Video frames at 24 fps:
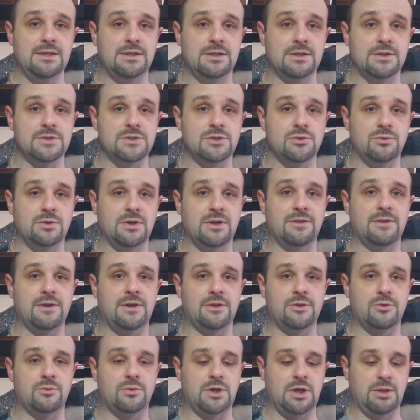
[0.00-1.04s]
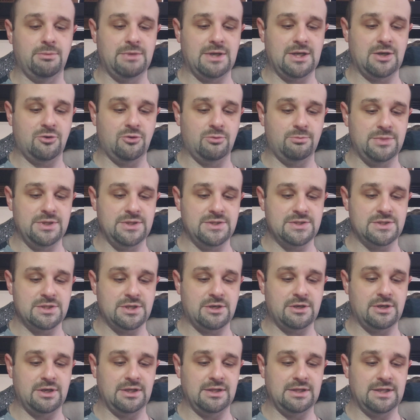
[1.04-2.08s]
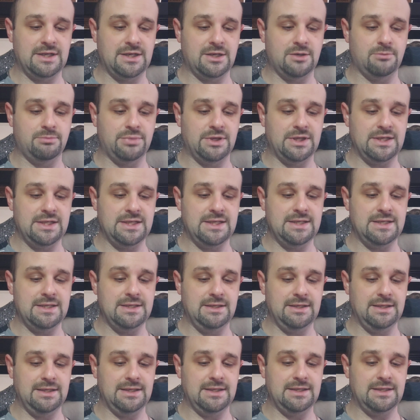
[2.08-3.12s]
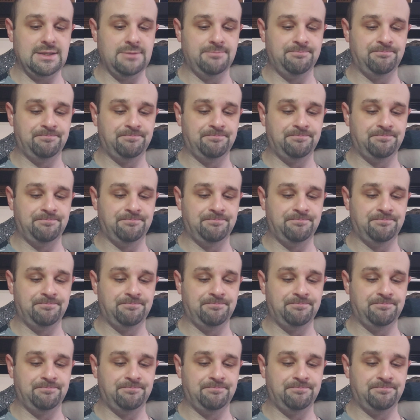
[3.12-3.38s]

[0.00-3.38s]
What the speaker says: because who would have thought the running back would be starring there, but he did.